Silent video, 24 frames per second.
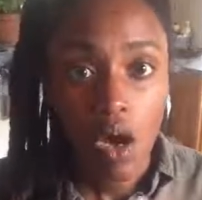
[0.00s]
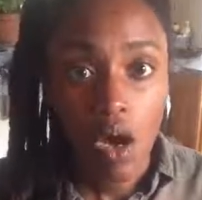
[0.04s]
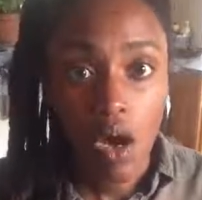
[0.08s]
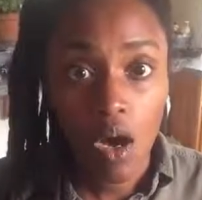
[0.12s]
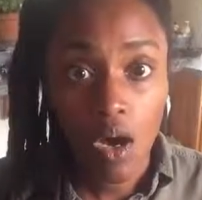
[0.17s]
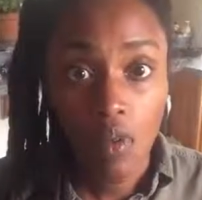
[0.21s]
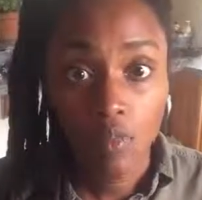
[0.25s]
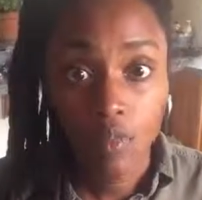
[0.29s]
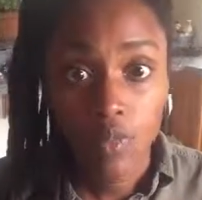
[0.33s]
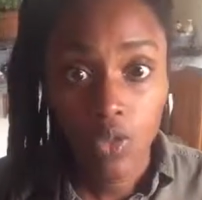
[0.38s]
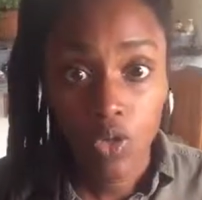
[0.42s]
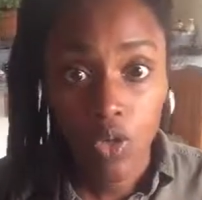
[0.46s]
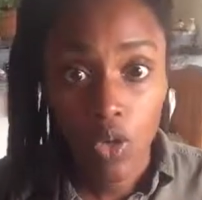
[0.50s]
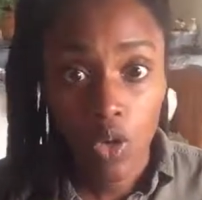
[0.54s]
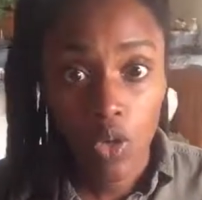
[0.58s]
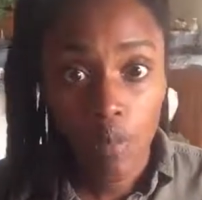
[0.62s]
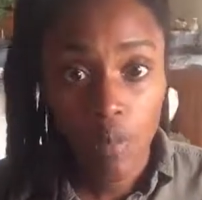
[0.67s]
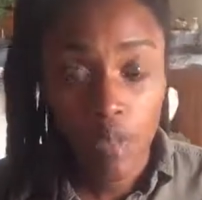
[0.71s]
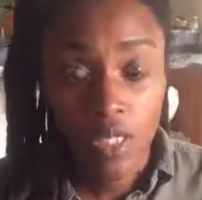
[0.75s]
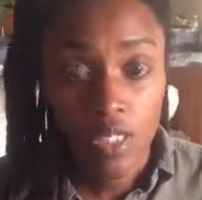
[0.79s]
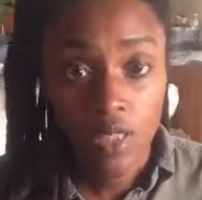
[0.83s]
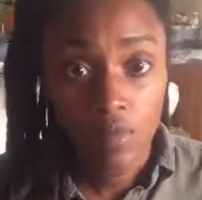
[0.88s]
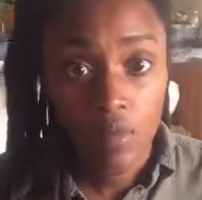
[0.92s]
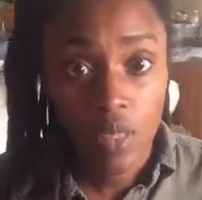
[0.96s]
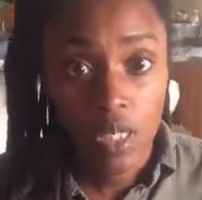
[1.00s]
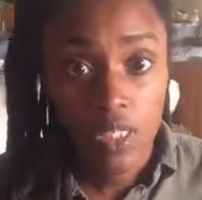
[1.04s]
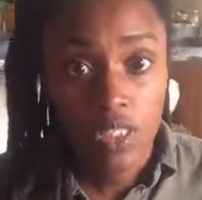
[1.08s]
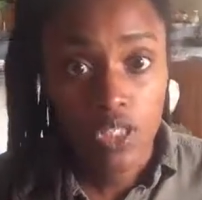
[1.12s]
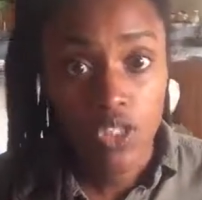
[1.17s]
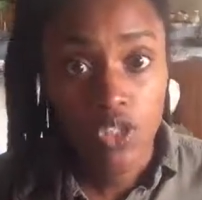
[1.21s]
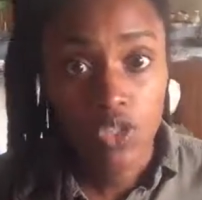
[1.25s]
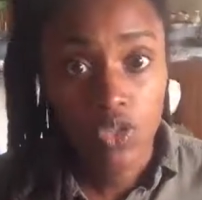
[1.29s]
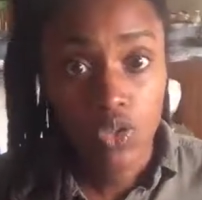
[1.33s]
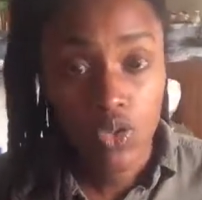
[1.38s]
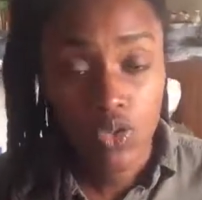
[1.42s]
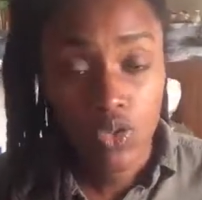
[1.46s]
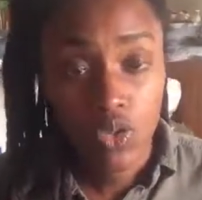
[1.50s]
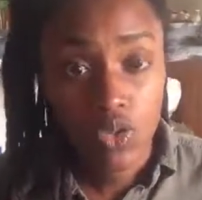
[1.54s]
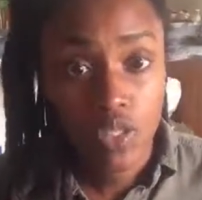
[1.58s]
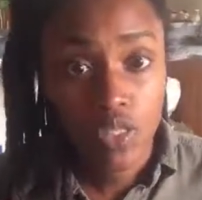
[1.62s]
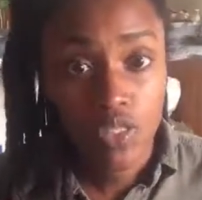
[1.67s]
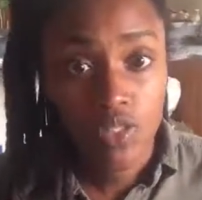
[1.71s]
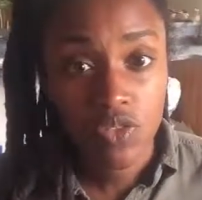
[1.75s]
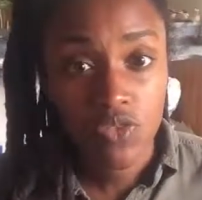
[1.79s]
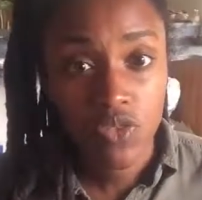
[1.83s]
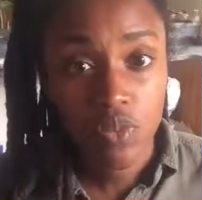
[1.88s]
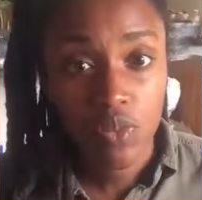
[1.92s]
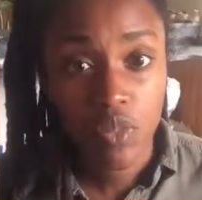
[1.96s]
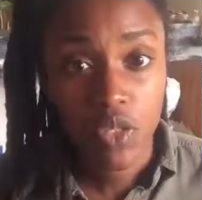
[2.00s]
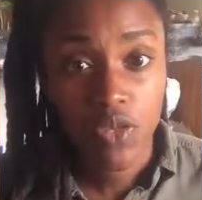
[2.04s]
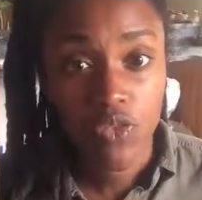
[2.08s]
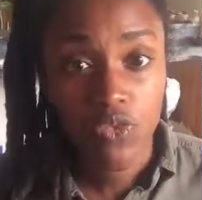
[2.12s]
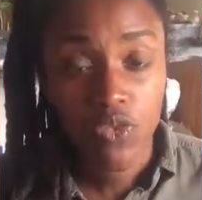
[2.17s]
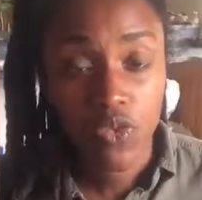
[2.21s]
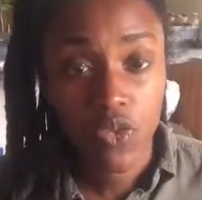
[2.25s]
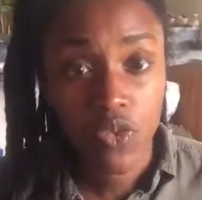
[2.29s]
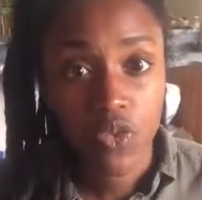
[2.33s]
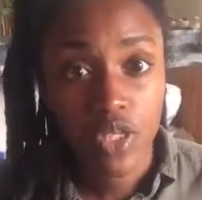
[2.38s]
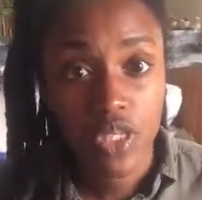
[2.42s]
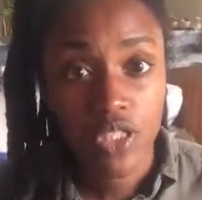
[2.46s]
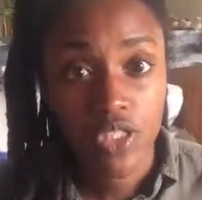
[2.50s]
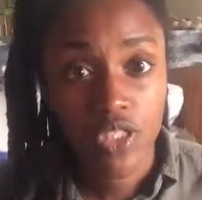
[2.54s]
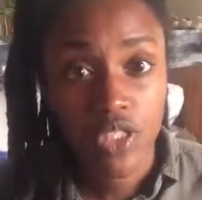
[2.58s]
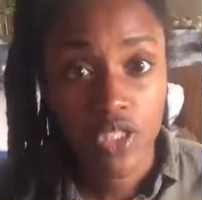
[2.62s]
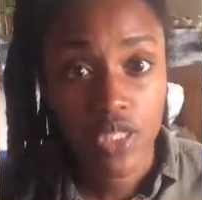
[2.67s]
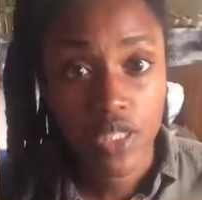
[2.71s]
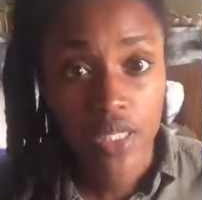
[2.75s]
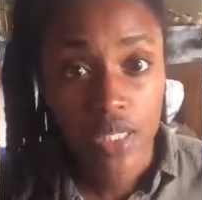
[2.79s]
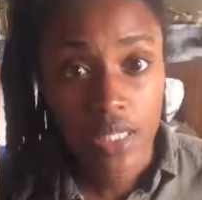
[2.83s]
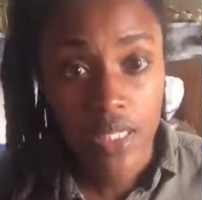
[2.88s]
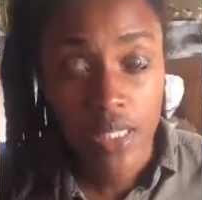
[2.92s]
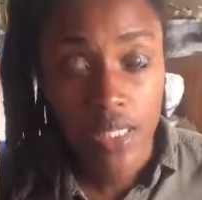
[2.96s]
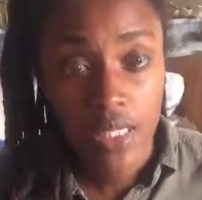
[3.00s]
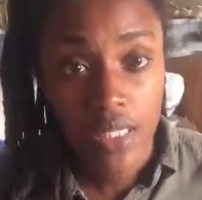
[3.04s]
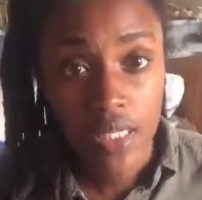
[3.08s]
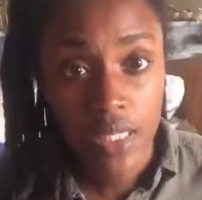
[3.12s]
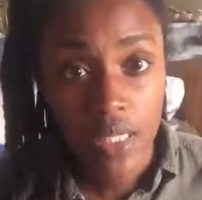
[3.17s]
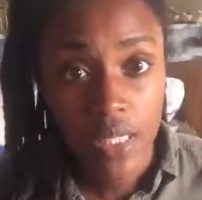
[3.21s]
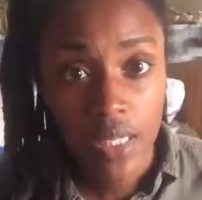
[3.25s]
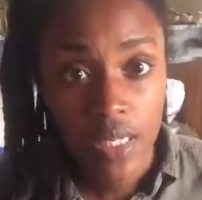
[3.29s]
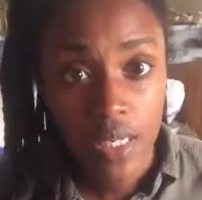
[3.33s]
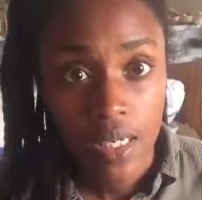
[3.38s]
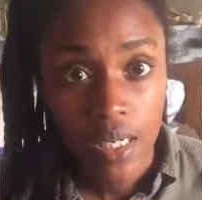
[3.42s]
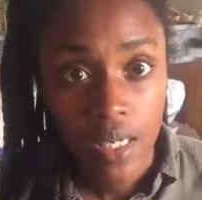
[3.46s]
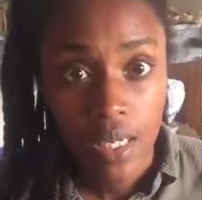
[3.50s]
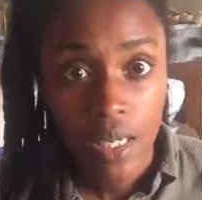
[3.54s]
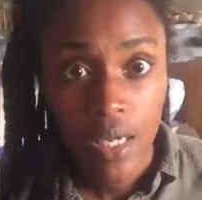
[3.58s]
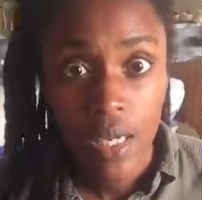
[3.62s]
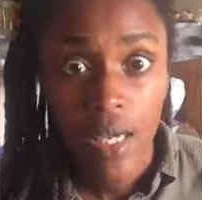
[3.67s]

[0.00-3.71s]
absorb as much nutrients from the food that you're eating,